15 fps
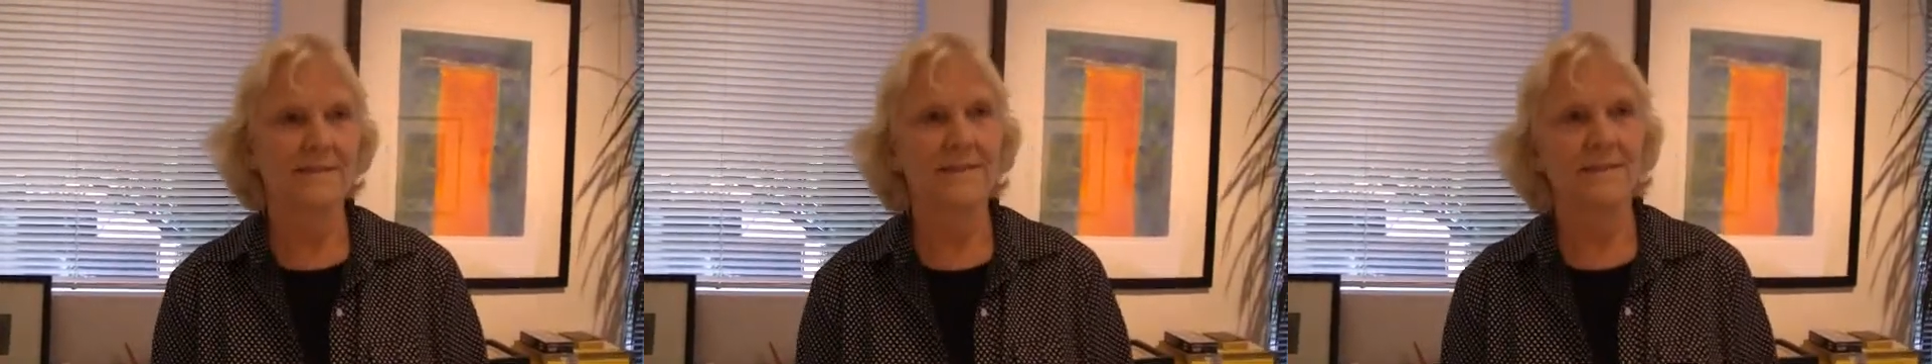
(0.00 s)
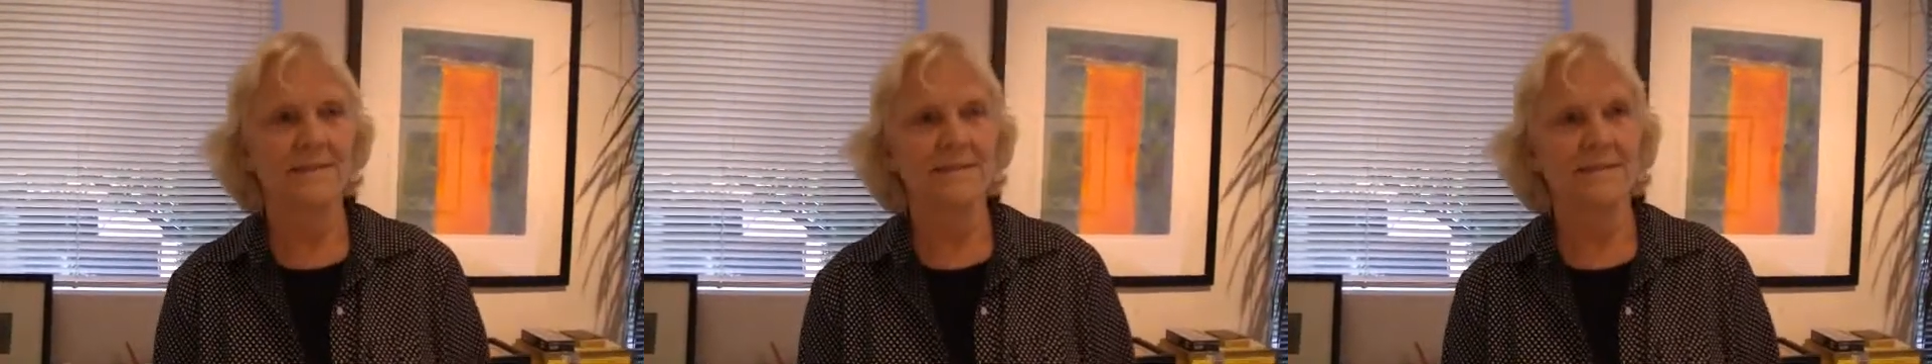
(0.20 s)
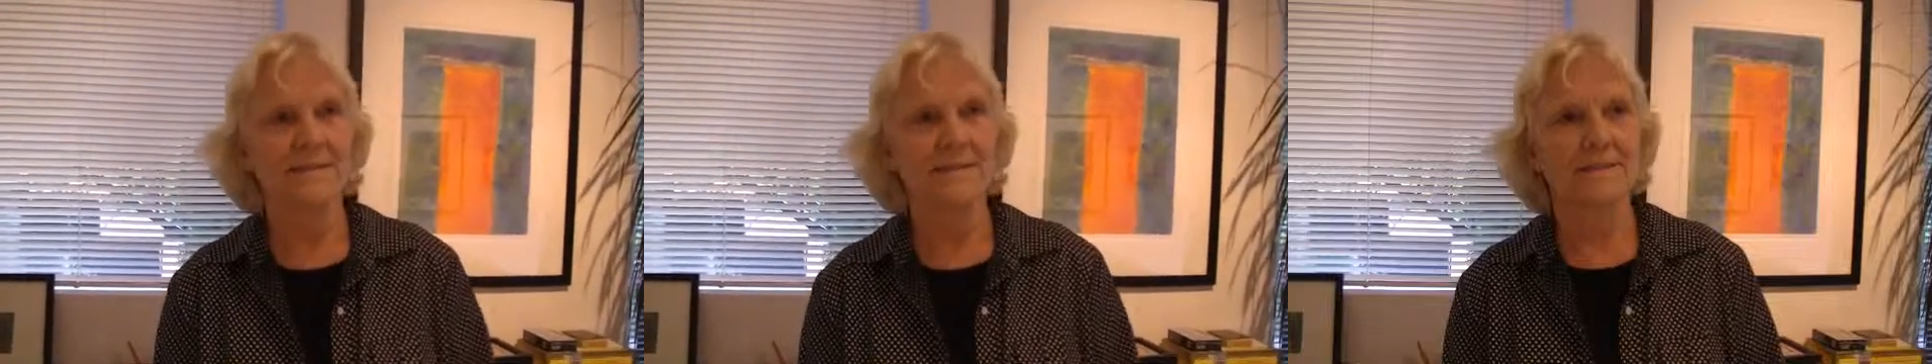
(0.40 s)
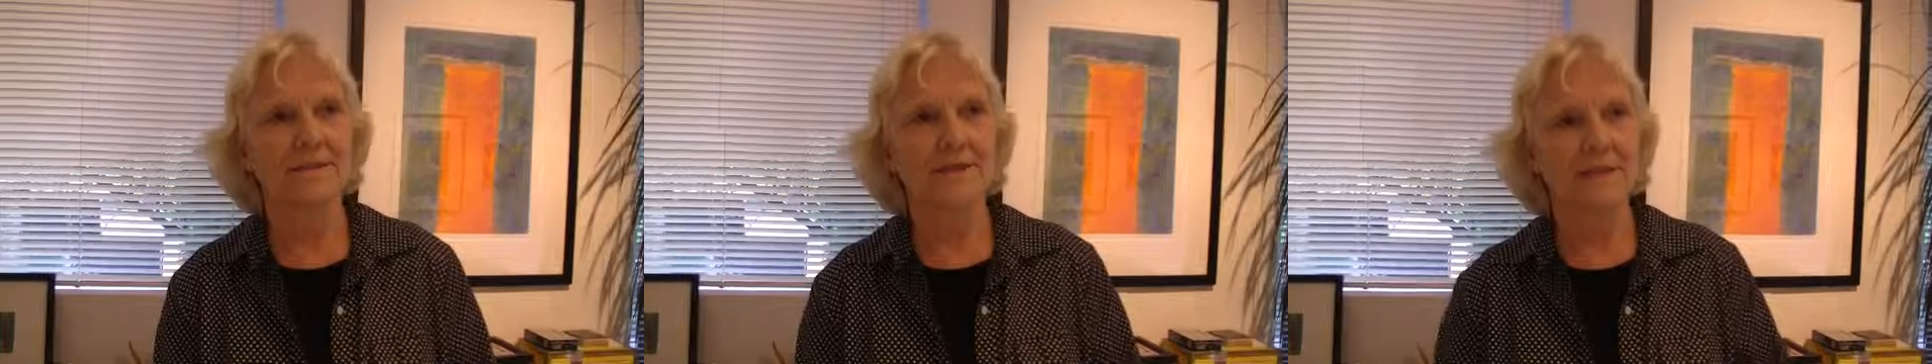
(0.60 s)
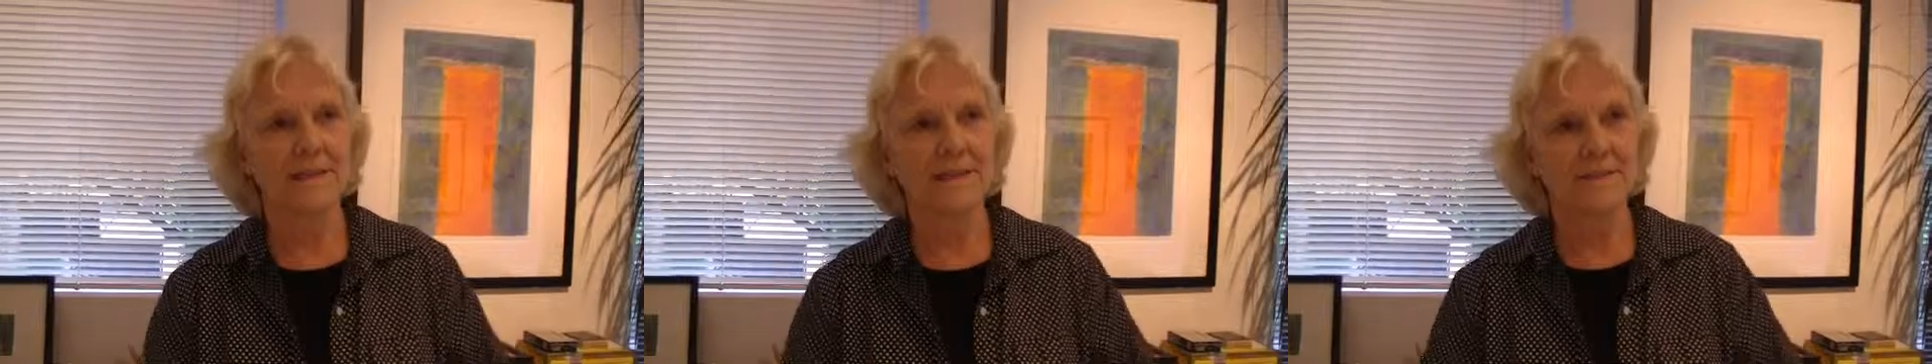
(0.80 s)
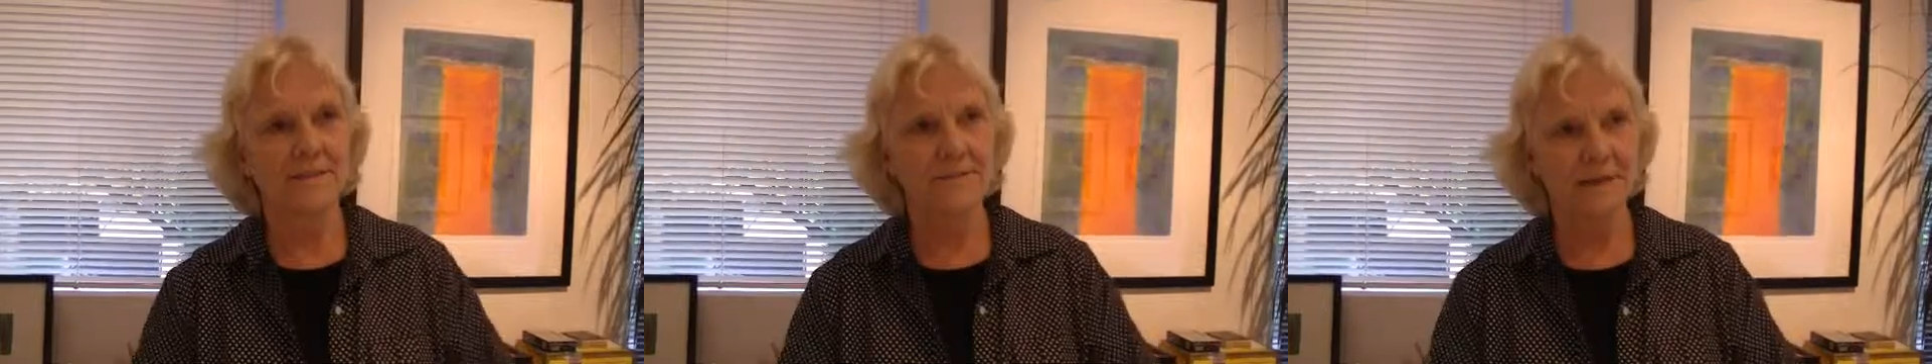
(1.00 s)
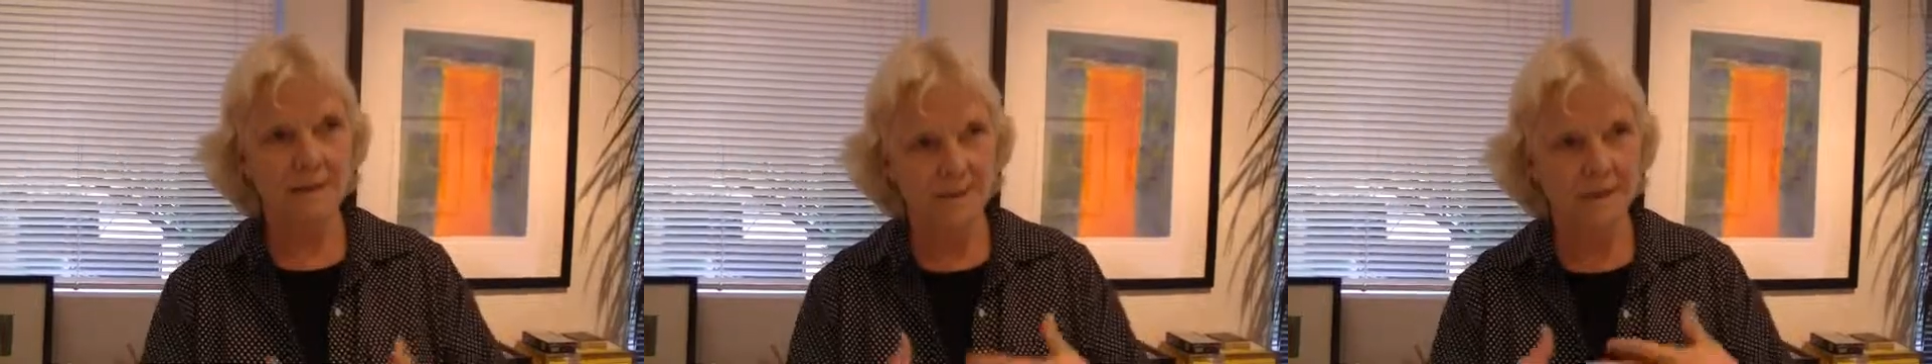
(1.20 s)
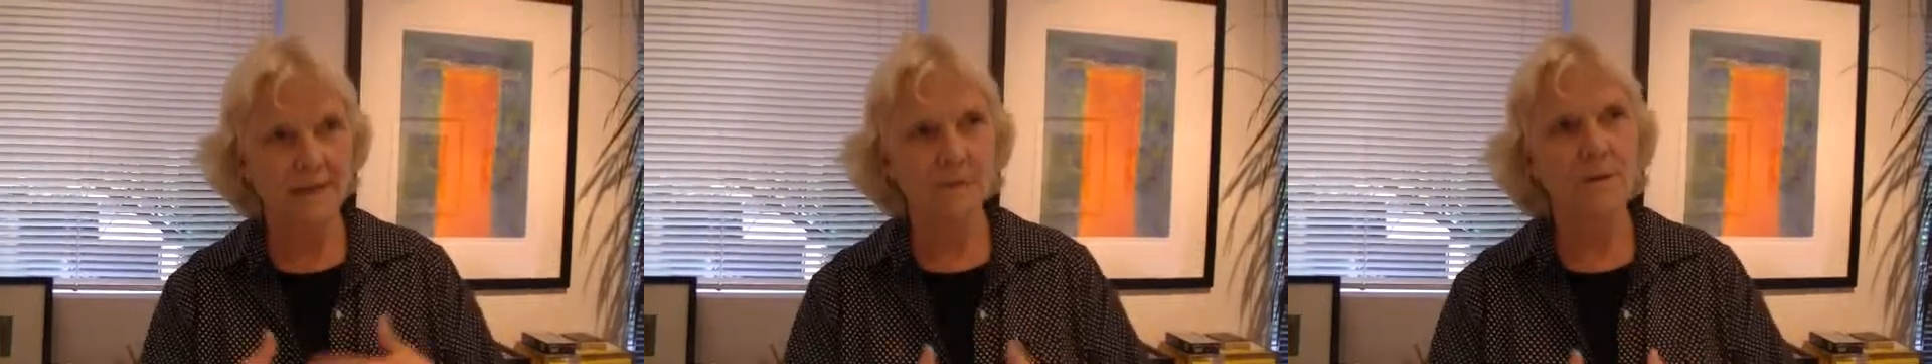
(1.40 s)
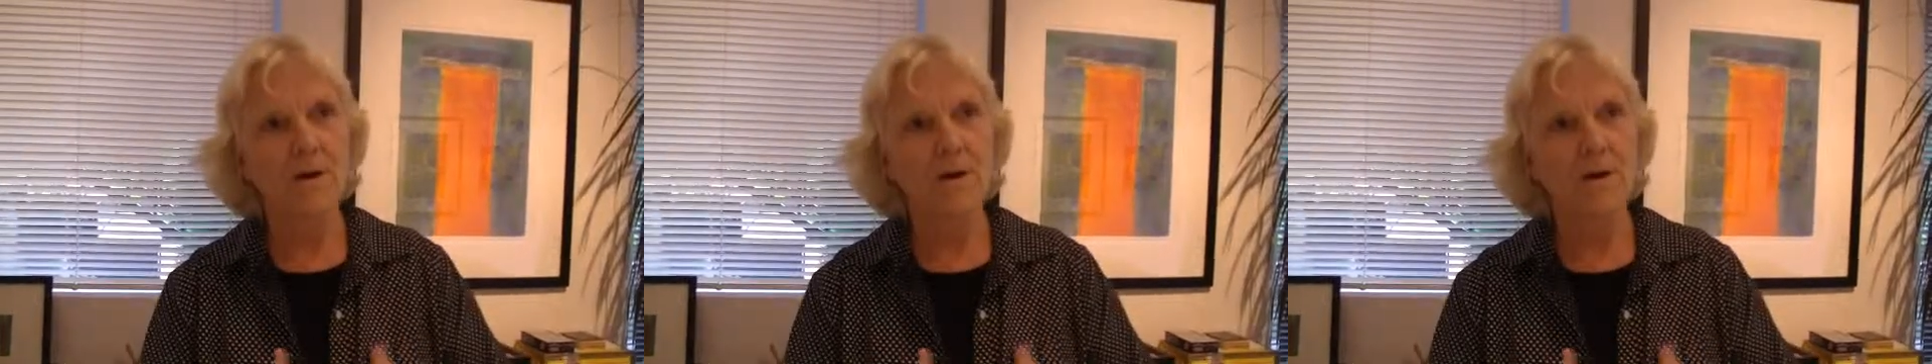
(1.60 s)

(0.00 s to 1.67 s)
and not enough has come